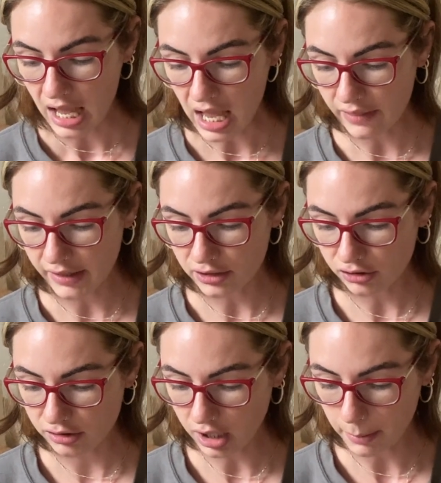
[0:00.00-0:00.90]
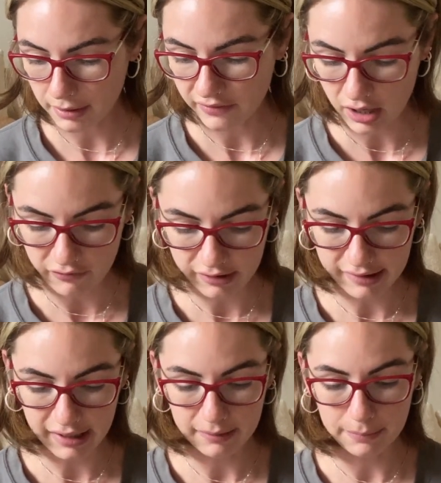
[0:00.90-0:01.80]
And then just a couple of other
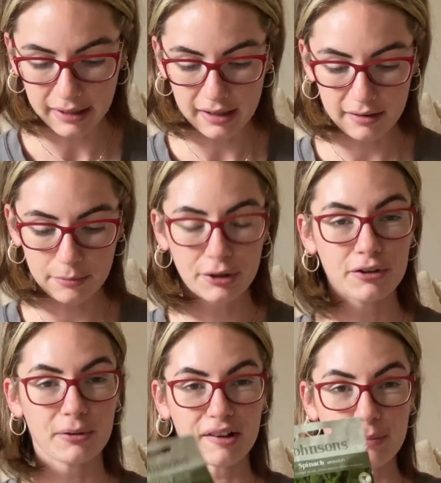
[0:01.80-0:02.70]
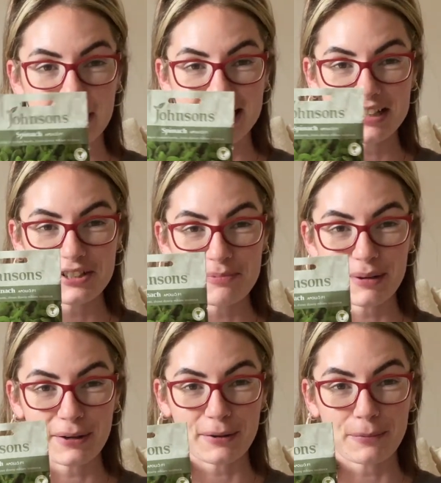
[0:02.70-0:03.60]
salad bits. I'm going to do our spinach,
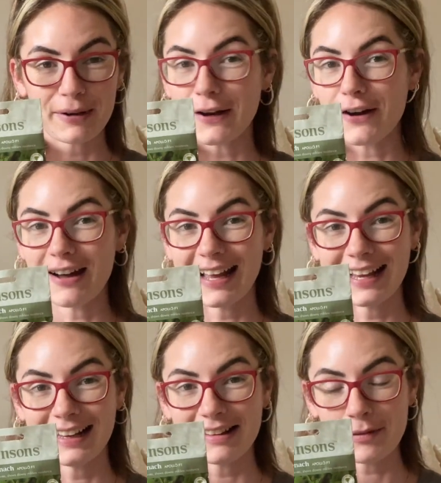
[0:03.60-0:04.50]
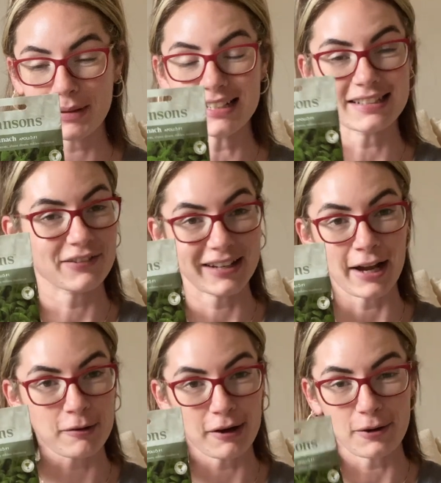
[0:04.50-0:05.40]
because we are a spinach loving
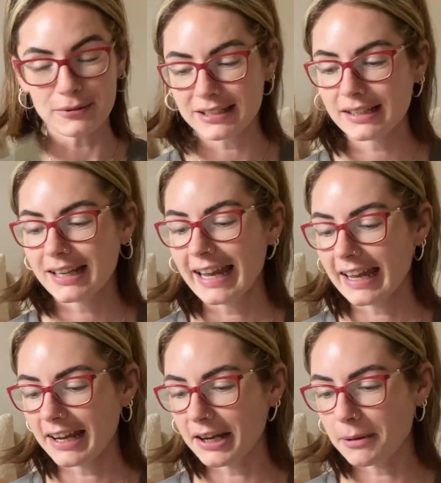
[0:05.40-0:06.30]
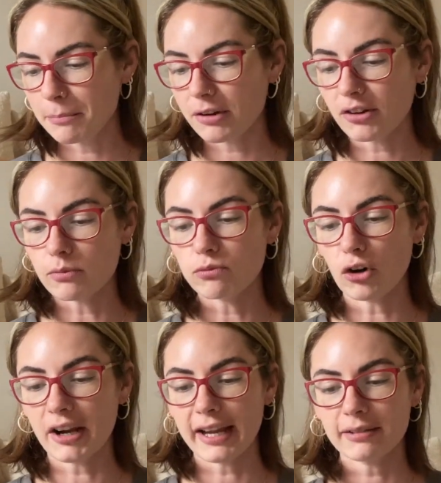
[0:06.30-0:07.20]
household. Some
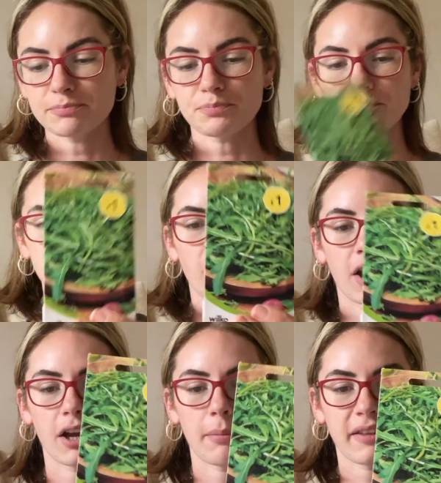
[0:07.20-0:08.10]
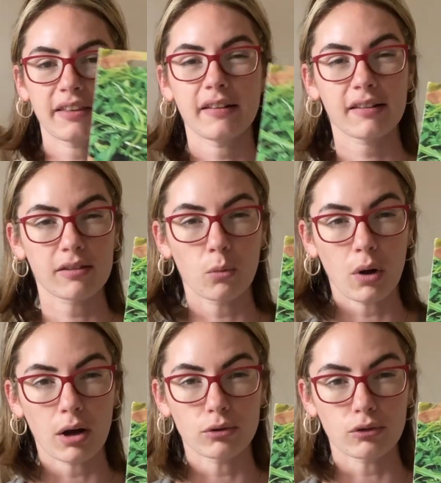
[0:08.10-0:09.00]
rocket. I think this is the
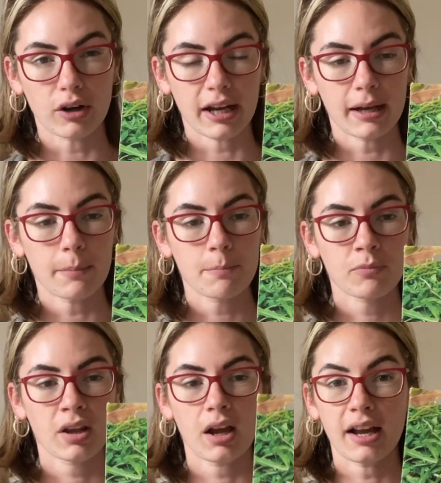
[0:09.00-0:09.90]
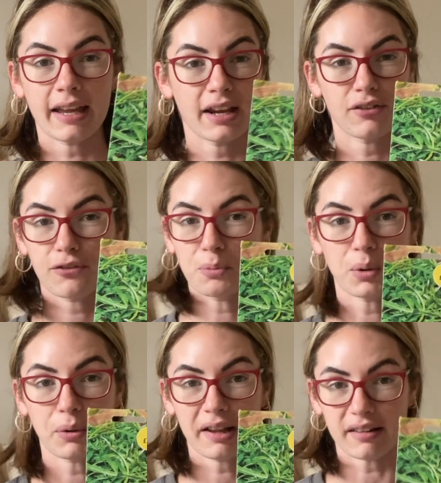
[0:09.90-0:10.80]
wild rocket. Again, from
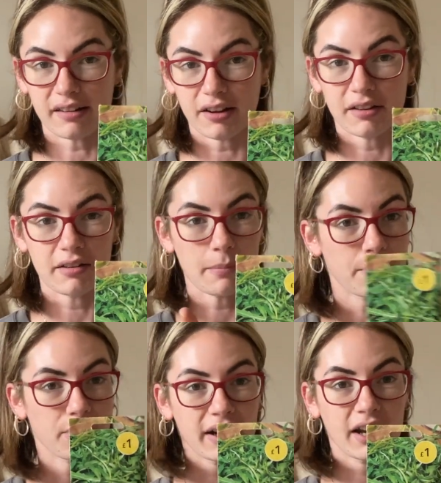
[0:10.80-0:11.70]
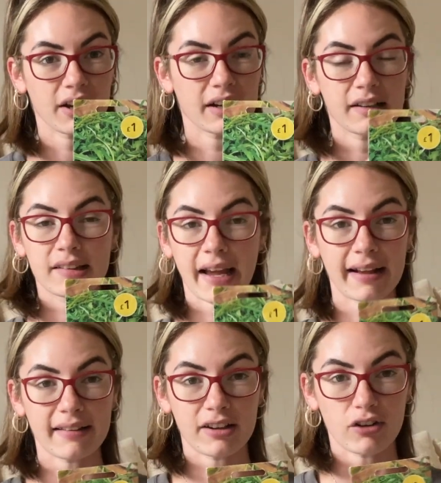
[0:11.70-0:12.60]
Wilkinson's. Brilliant.
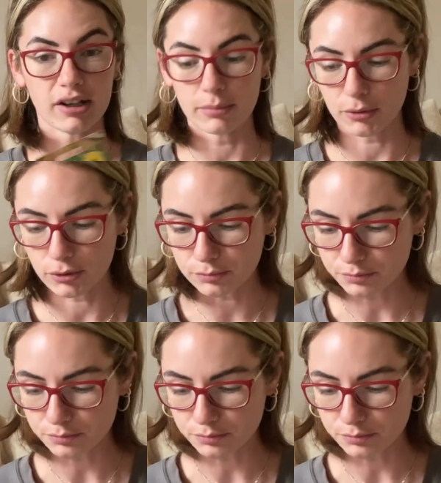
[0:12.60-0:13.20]
Tastes incredible.